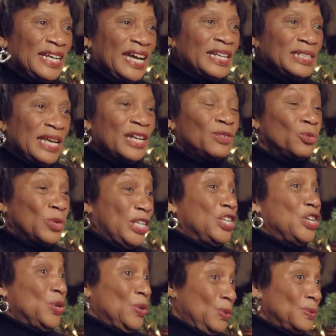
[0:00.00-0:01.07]
And
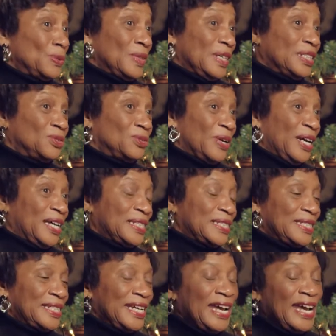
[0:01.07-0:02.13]
renew and
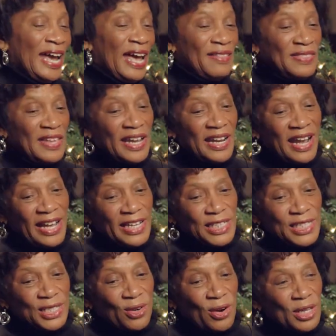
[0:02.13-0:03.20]
rest. And then I
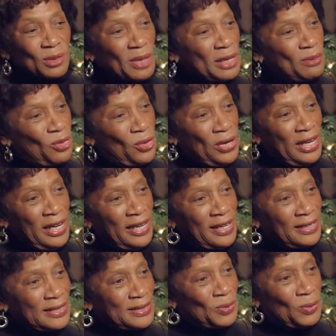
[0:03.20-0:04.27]
start my
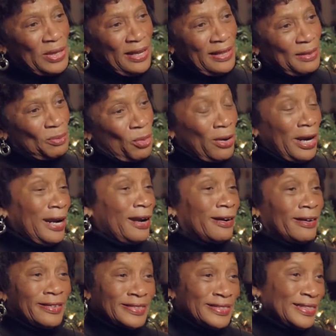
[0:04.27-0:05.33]
mornings with
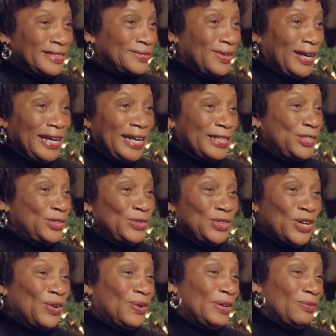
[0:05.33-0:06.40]
prayer, right? As you
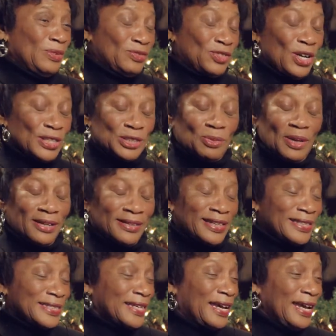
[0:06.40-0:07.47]
know, I've talked about
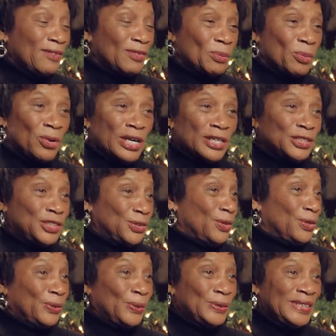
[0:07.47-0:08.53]
this. I have a prayer
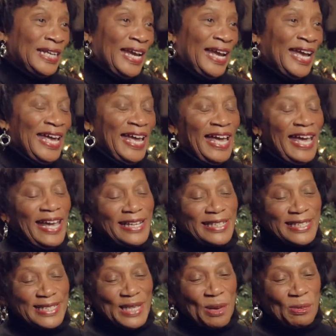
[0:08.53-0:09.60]
journal.
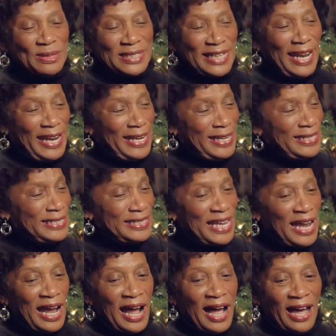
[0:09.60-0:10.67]
And some days
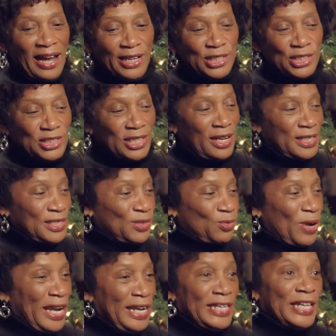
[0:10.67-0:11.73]
I just
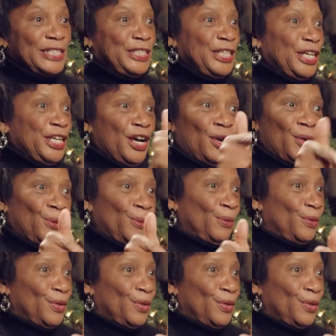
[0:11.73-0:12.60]
write a ditto.